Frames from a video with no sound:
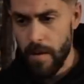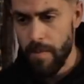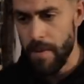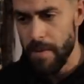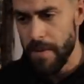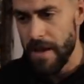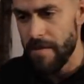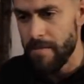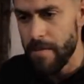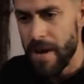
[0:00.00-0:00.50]

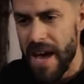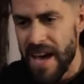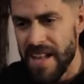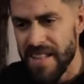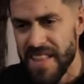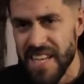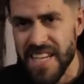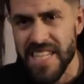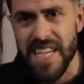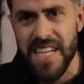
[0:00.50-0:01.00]
probably have my
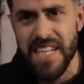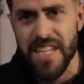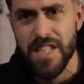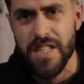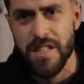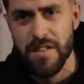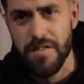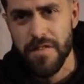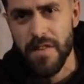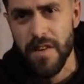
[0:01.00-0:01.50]
head this end
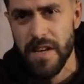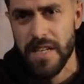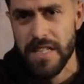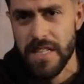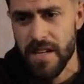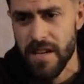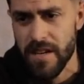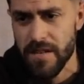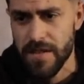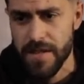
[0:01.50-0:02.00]
because the fire's
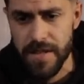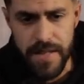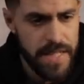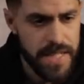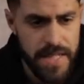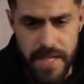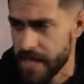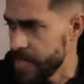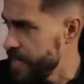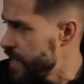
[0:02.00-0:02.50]
closer
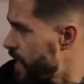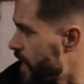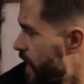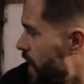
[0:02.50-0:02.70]
this end.